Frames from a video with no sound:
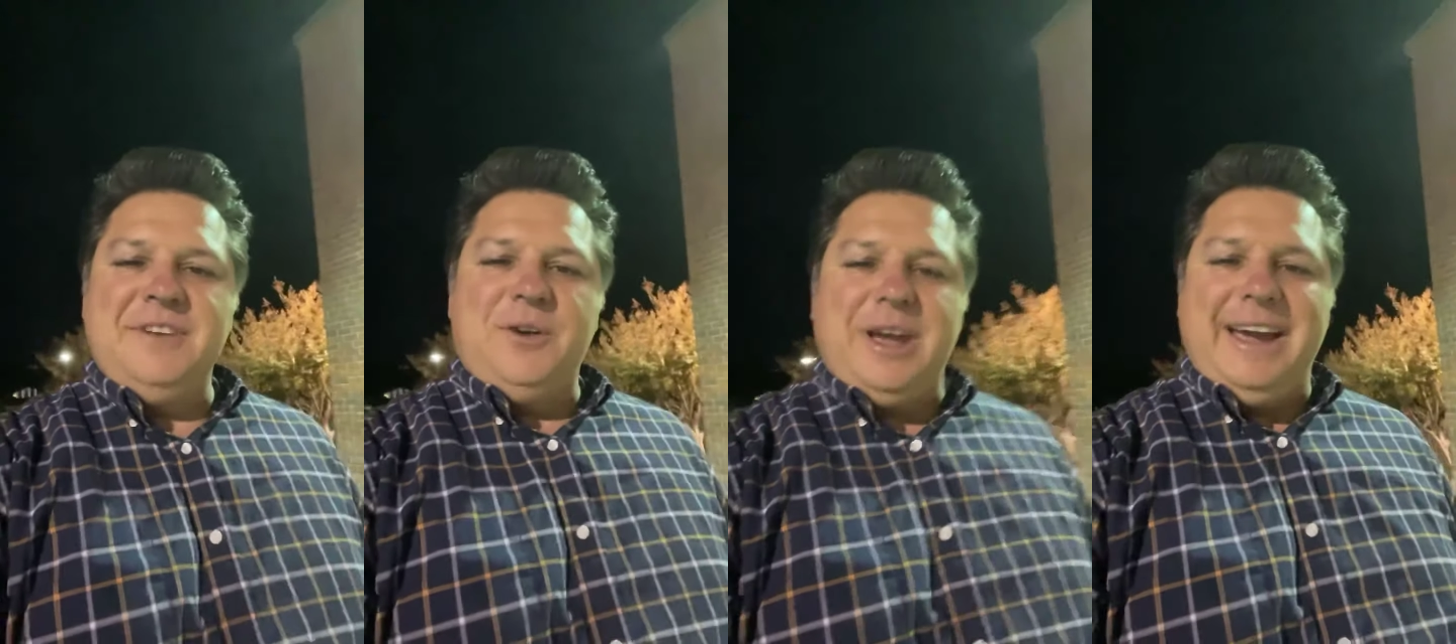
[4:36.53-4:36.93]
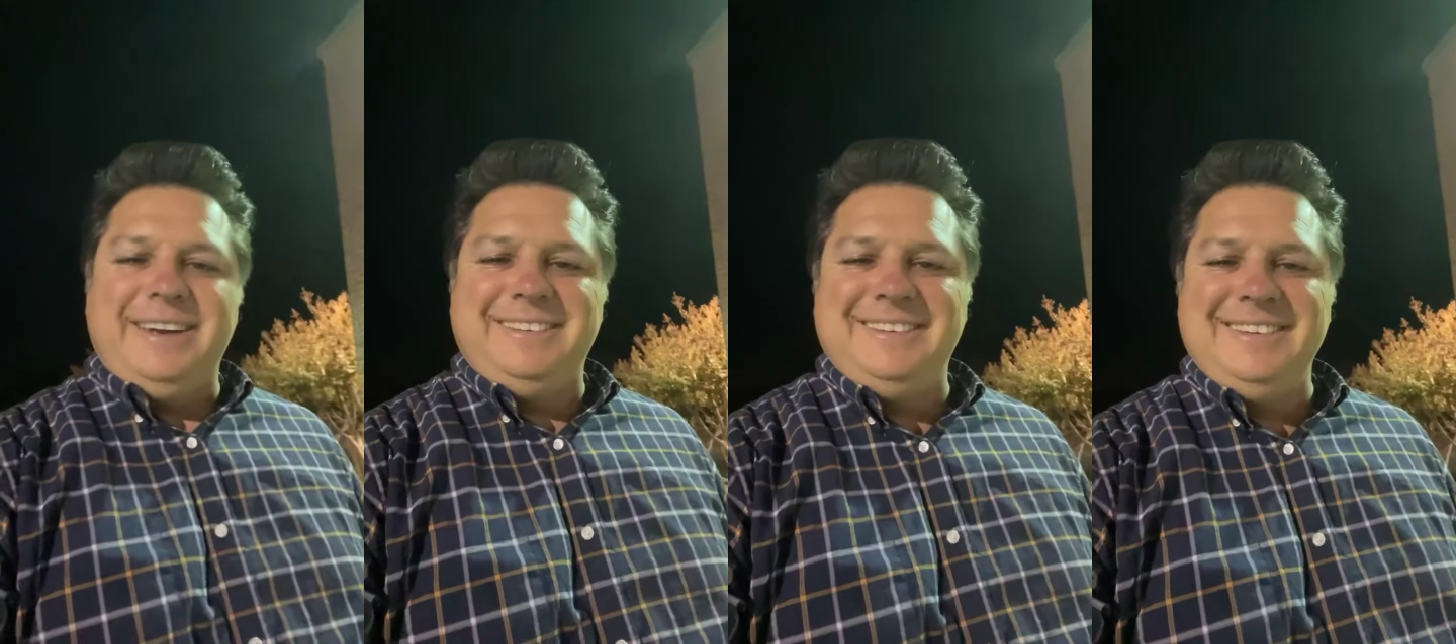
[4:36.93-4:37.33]
Okay.
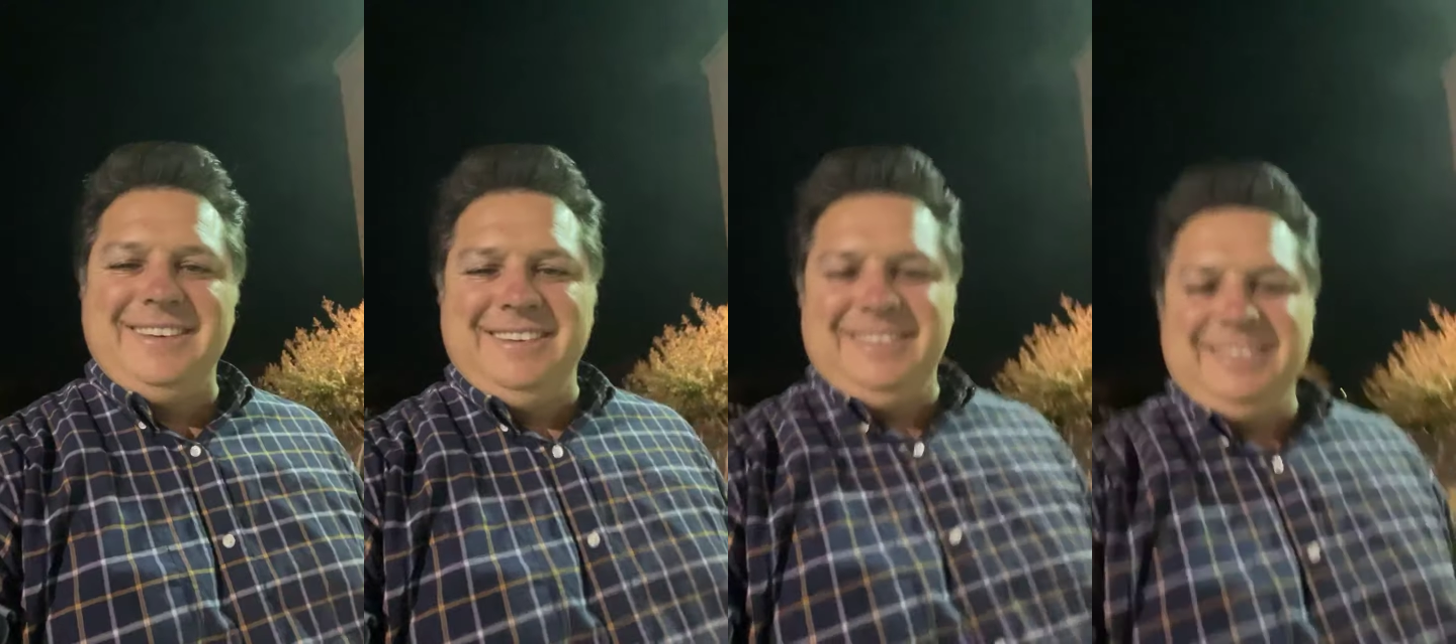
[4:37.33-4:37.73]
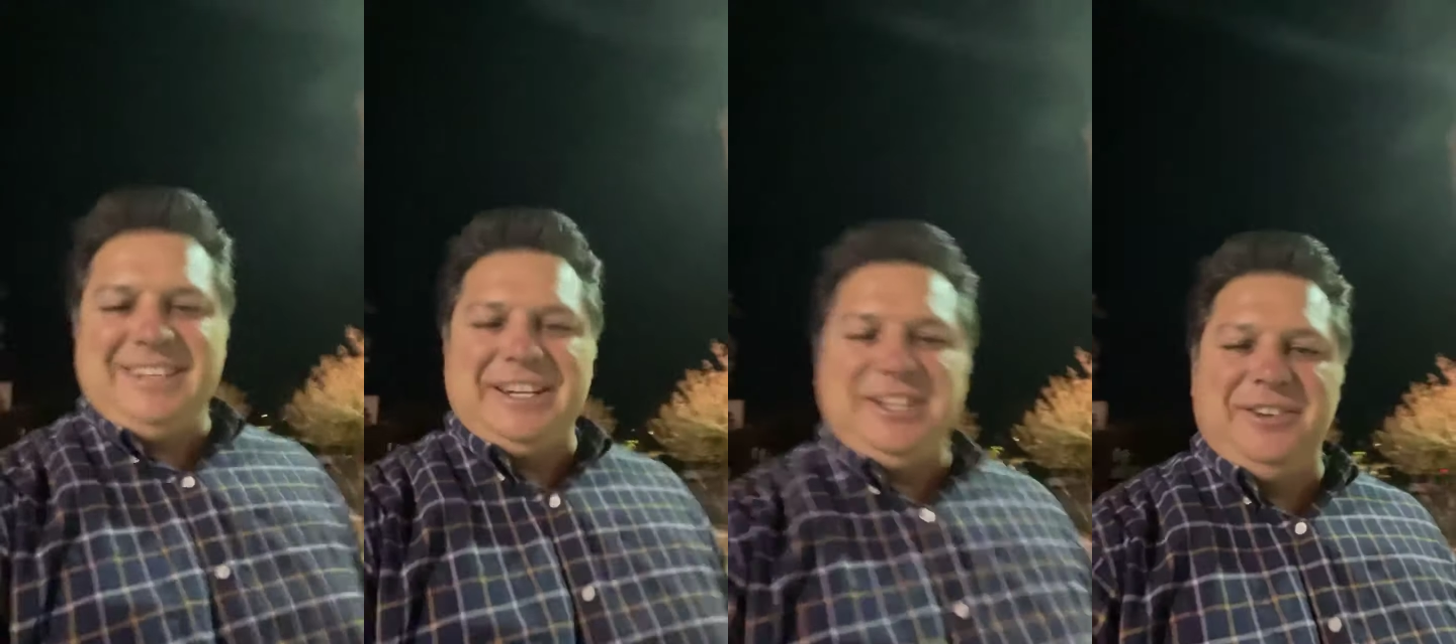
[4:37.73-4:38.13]

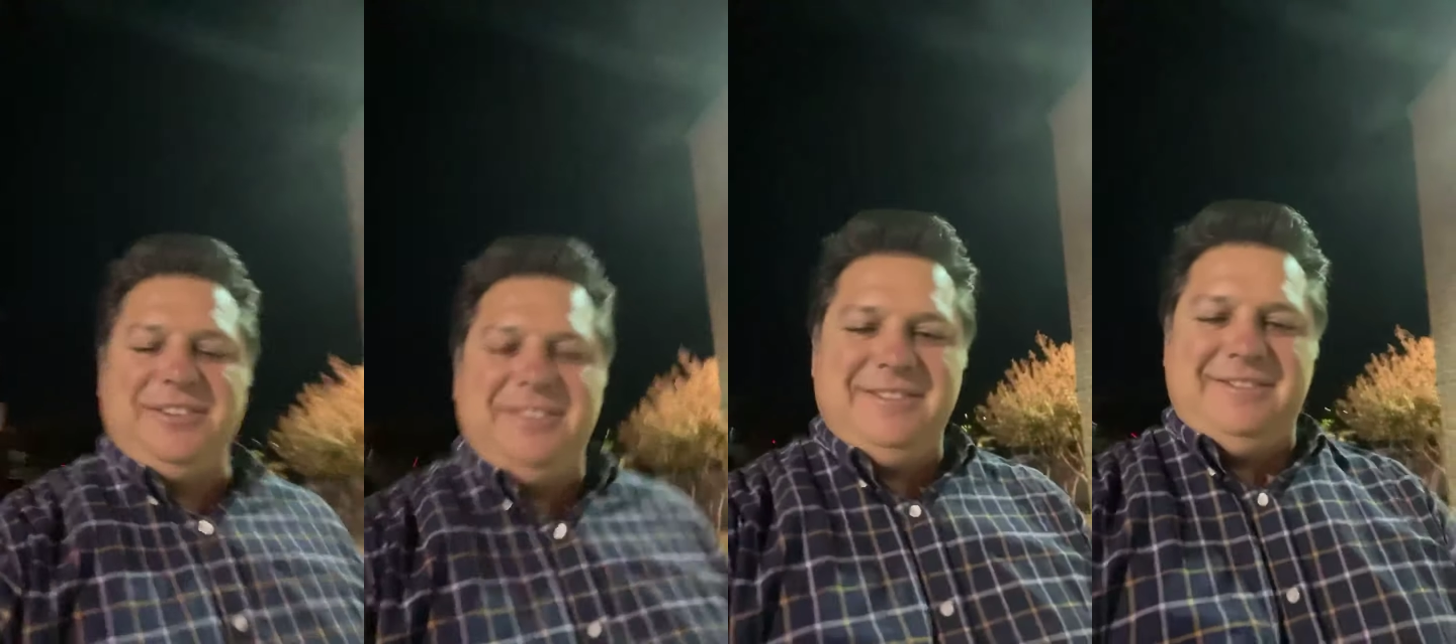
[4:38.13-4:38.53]
Stay tuned.